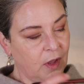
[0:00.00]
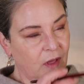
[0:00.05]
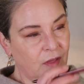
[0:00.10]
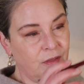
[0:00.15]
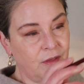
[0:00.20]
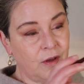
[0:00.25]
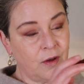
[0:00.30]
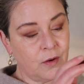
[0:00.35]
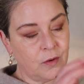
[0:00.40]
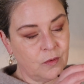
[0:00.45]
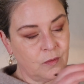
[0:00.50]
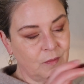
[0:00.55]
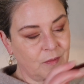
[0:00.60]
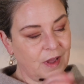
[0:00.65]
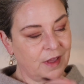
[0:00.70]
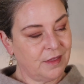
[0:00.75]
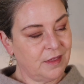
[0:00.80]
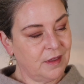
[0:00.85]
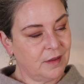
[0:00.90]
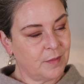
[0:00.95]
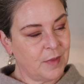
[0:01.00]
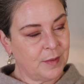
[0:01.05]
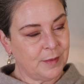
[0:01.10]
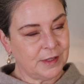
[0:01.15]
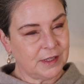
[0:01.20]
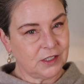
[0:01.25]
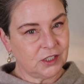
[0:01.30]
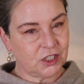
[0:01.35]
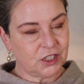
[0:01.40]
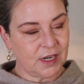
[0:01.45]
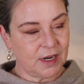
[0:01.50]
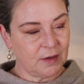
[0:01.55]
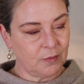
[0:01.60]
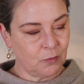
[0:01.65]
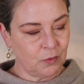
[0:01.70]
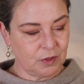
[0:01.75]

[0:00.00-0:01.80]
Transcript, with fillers: although I think maybe this shade